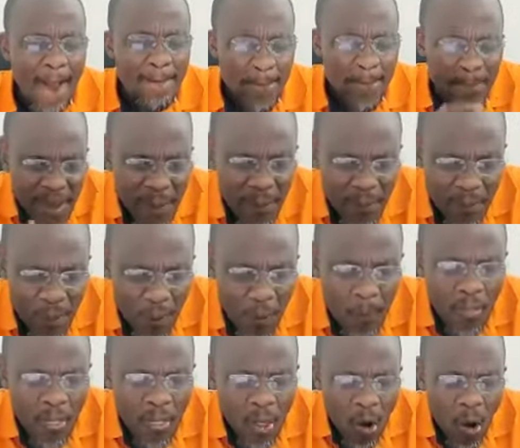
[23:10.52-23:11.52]
people
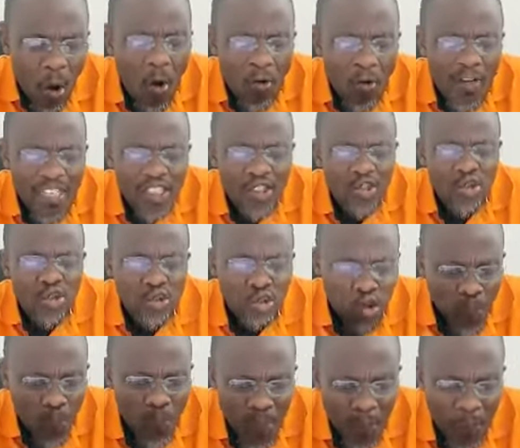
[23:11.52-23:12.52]
or his
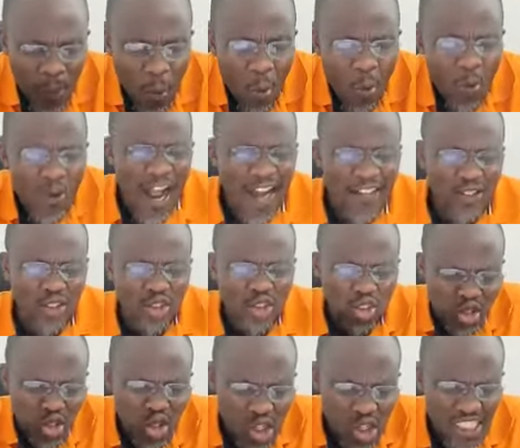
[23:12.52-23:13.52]
true people who can
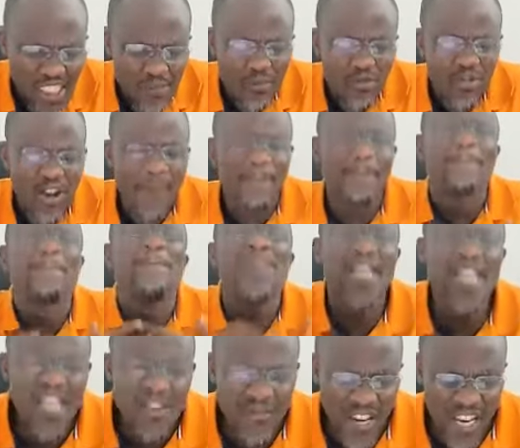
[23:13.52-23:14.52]
trust him and
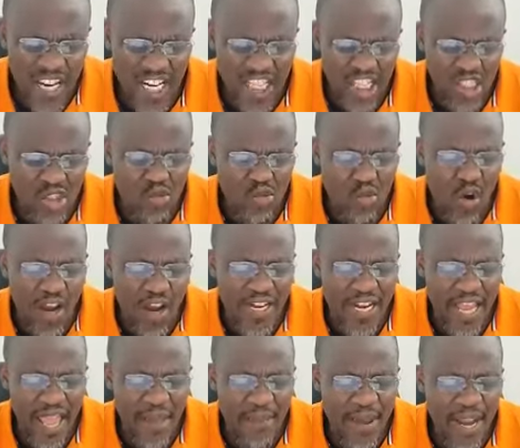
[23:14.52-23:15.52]
believe in his word,
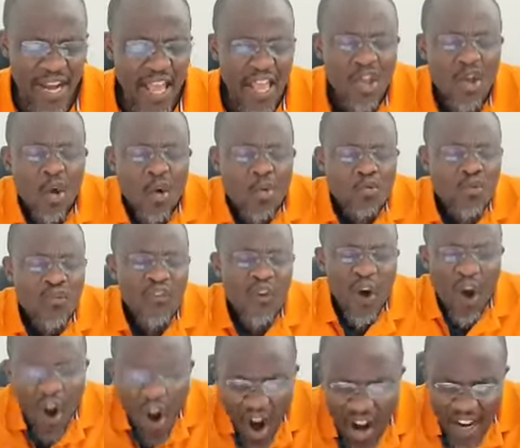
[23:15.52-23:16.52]
amen, with
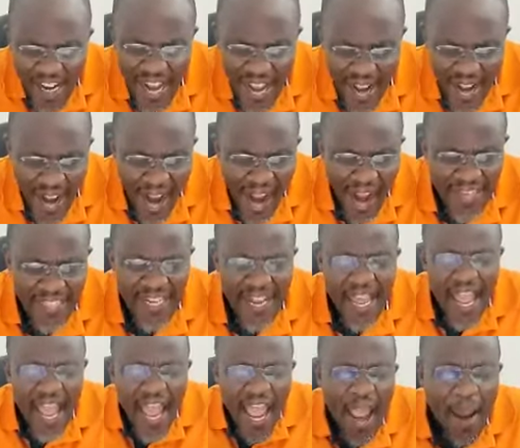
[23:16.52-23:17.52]
all their heart
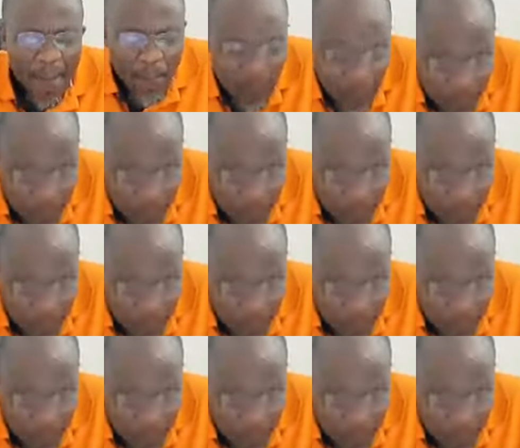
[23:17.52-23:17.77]
and